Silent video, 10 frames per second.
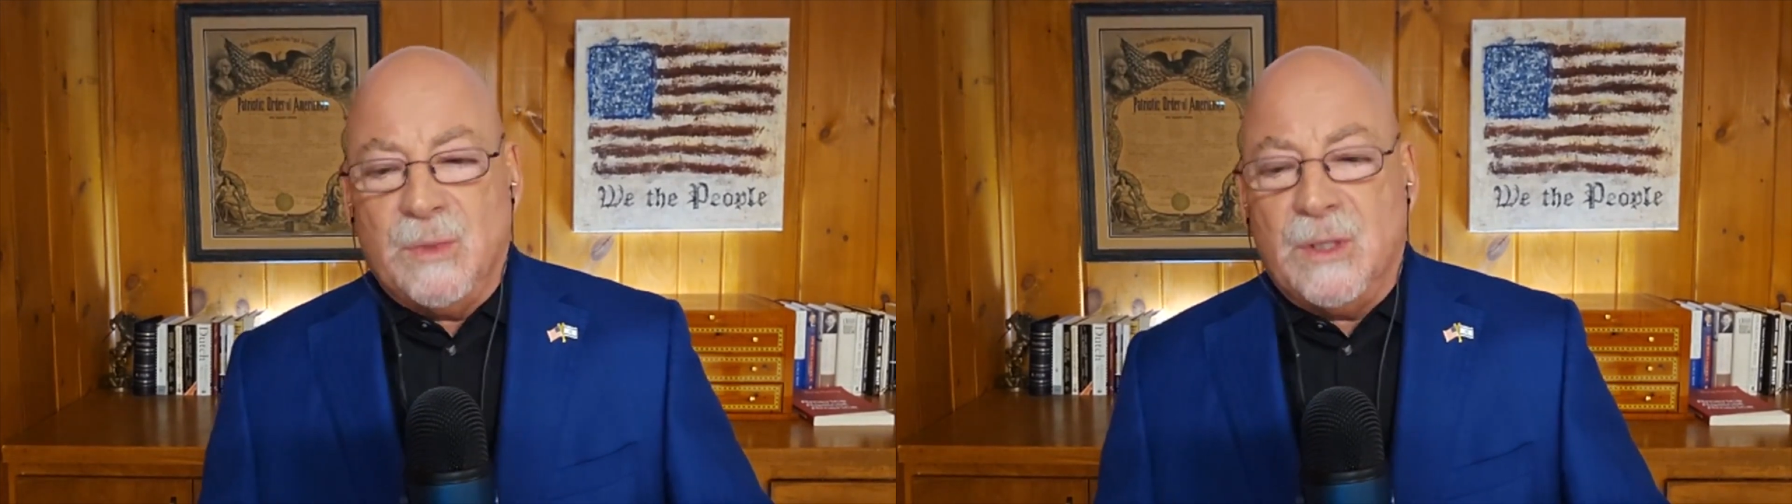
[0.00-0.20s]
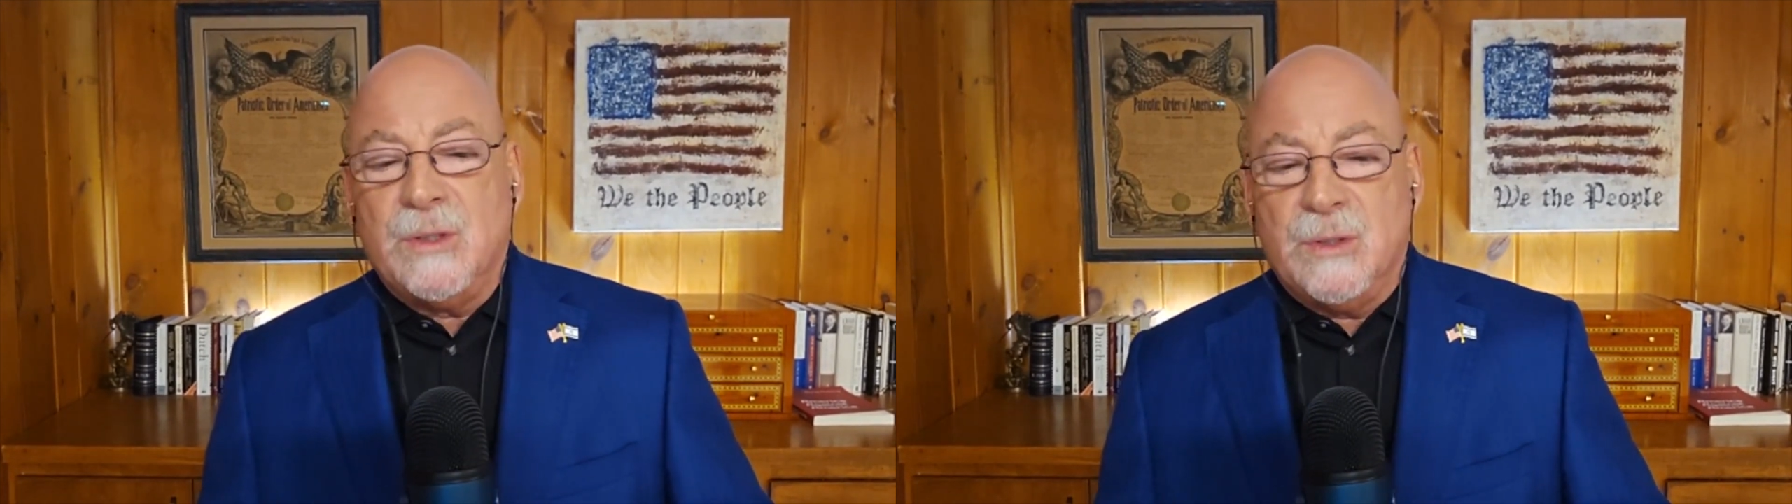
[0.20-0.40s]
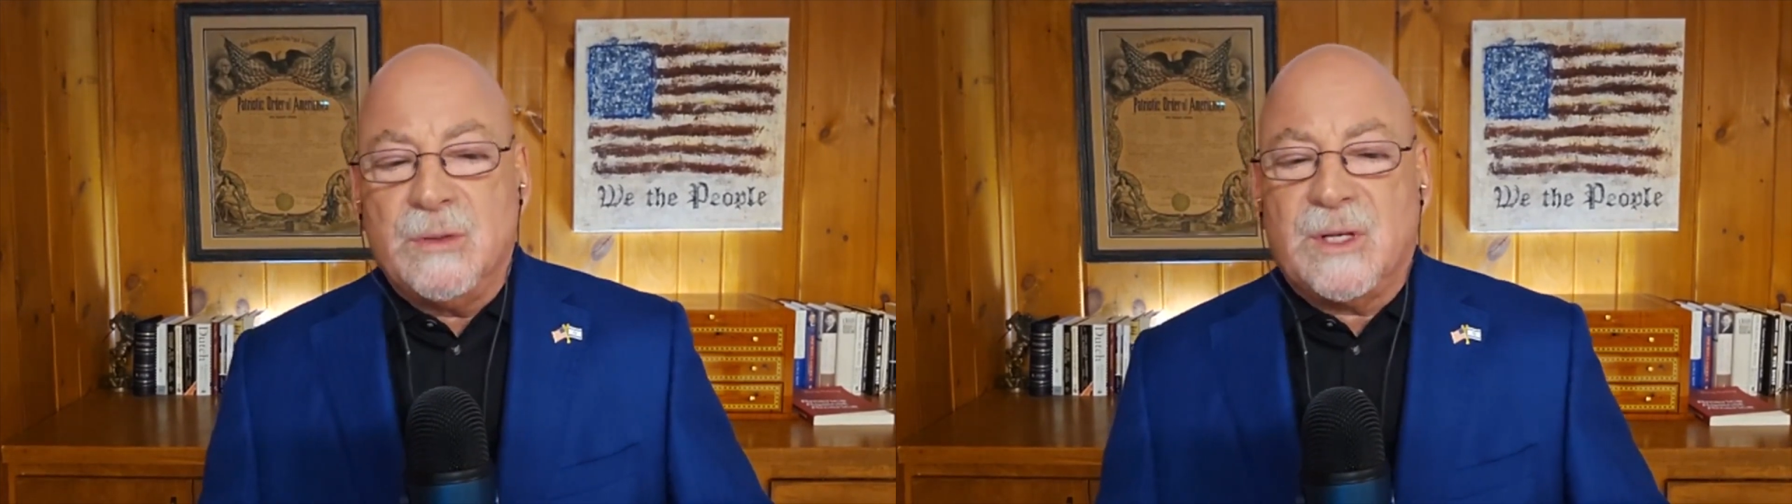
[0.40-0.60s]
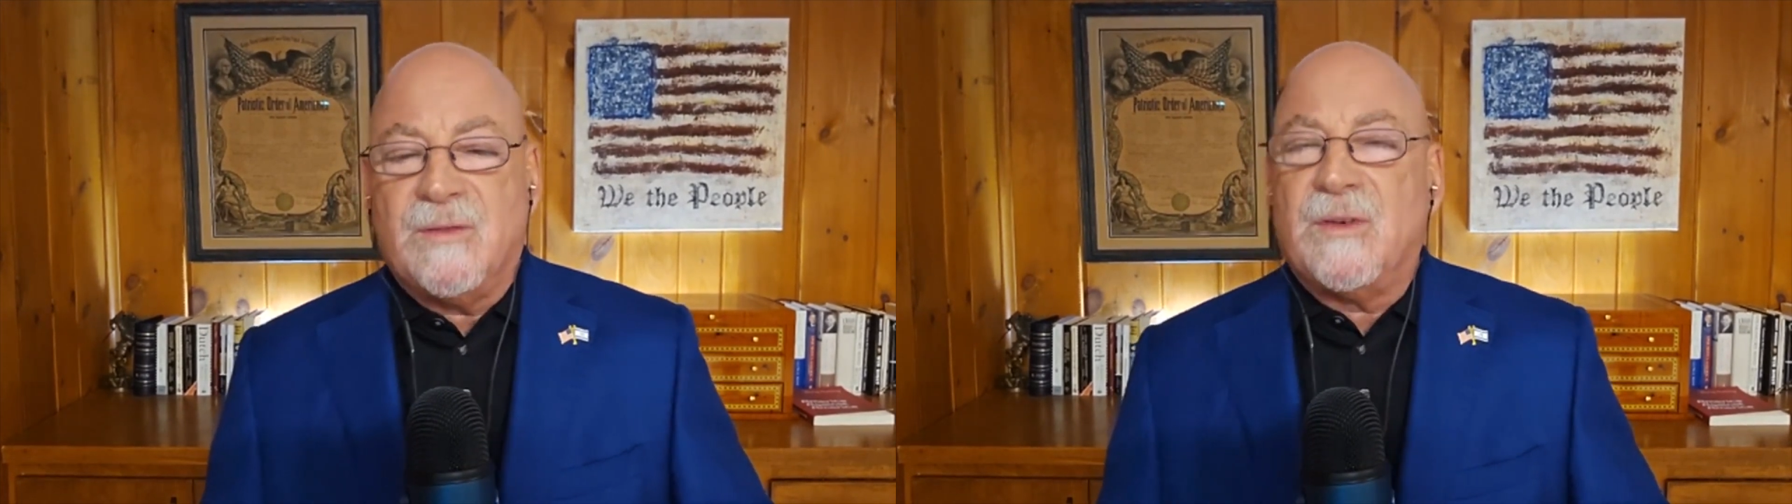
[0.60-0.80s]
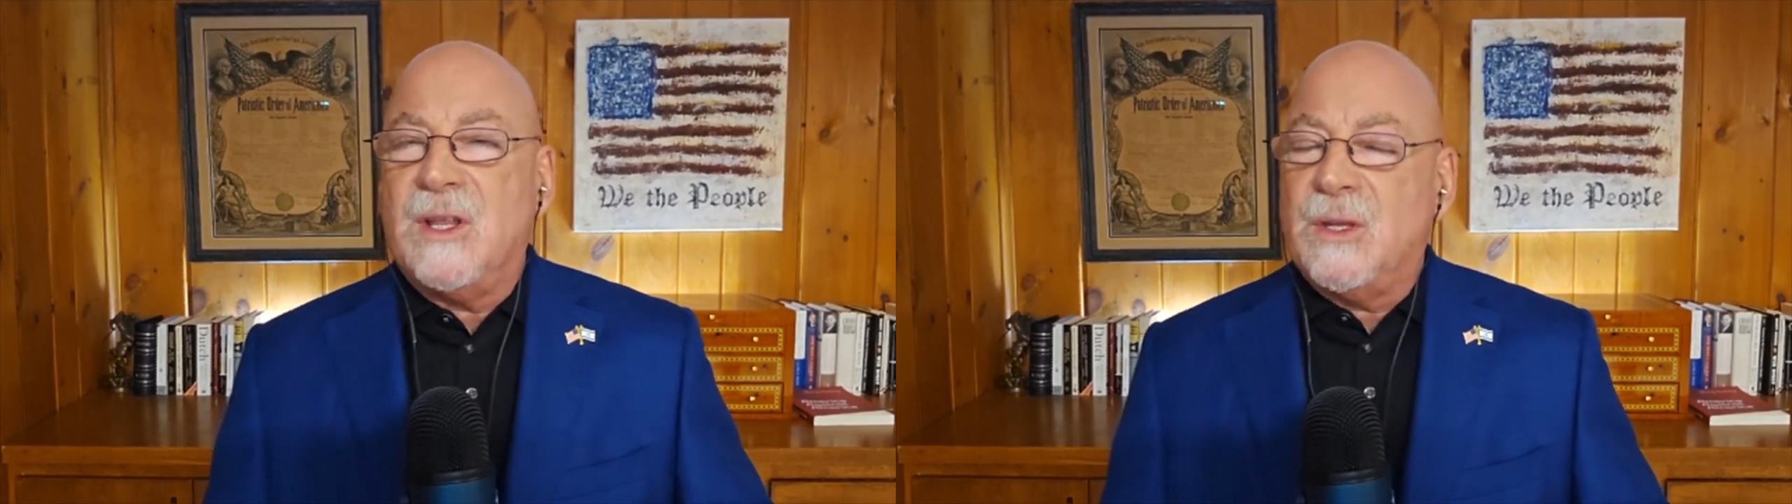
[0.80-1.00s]
will Jews
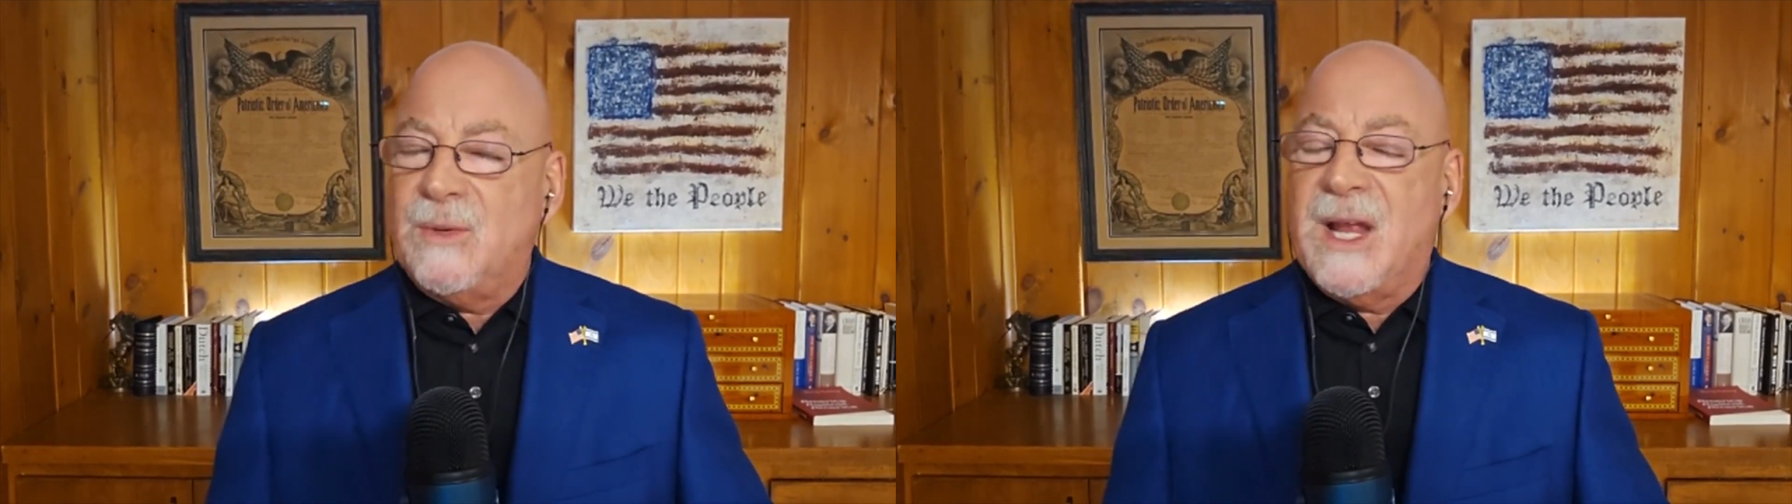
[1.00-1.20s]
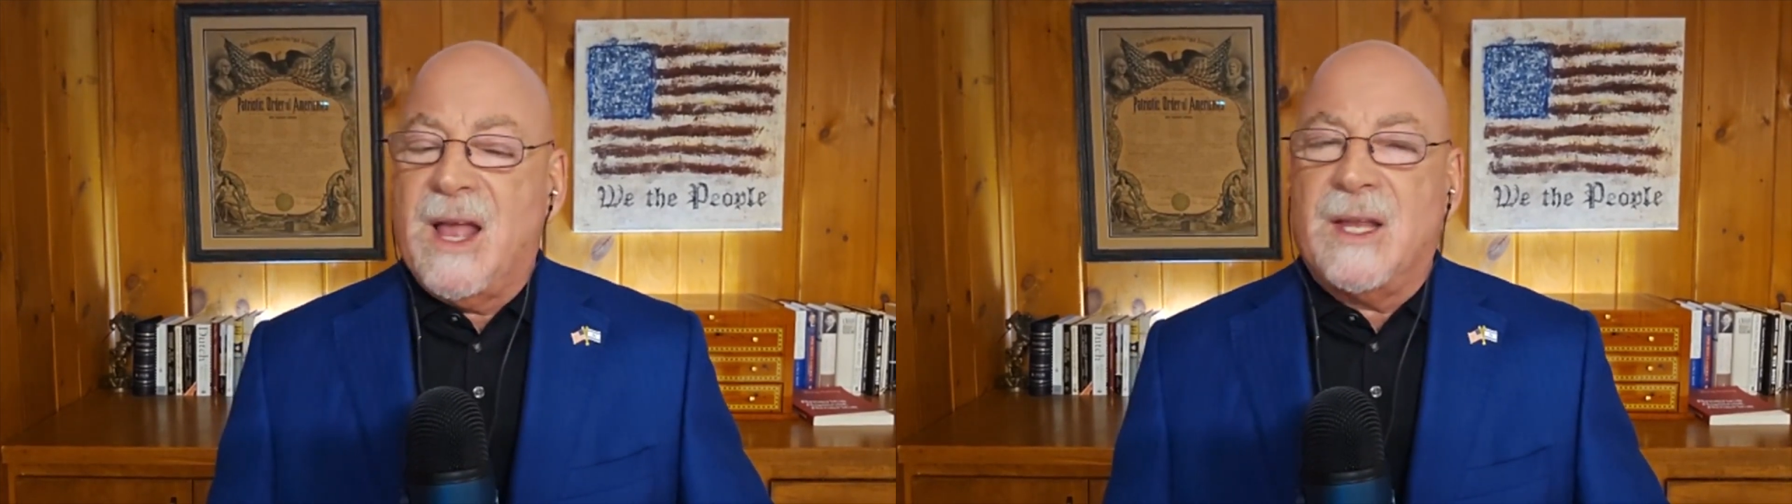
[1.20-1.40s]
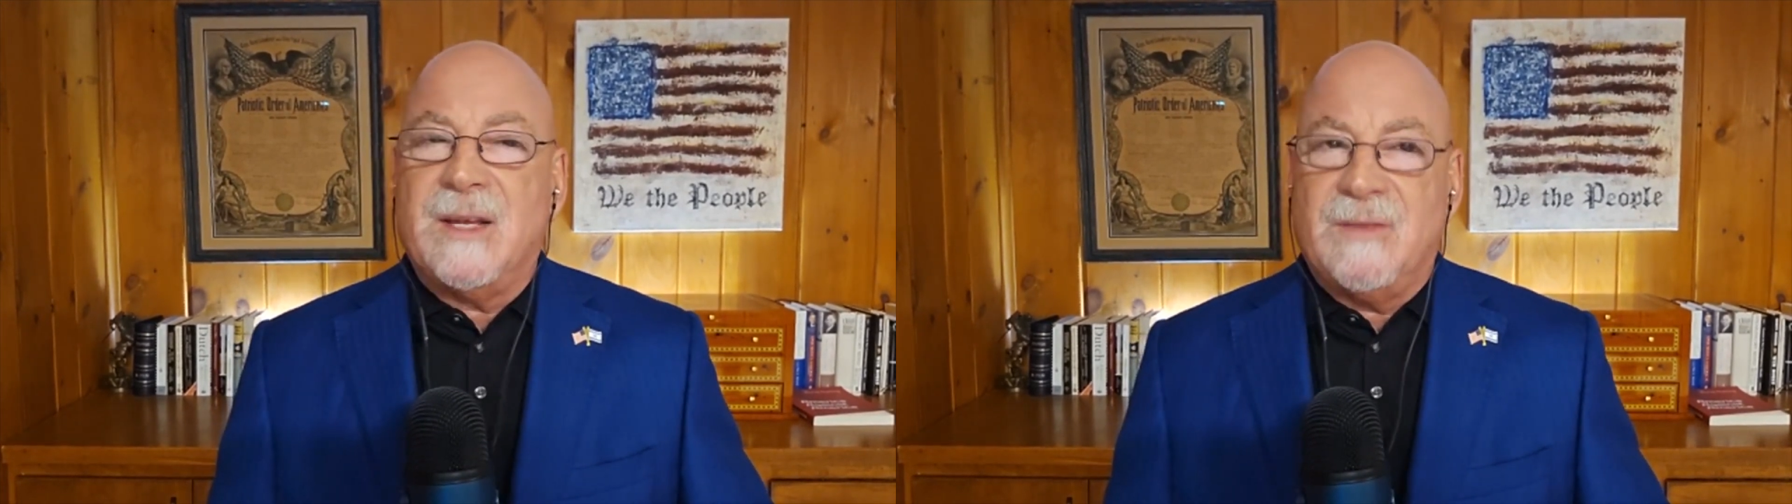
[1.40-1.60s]
confront the reality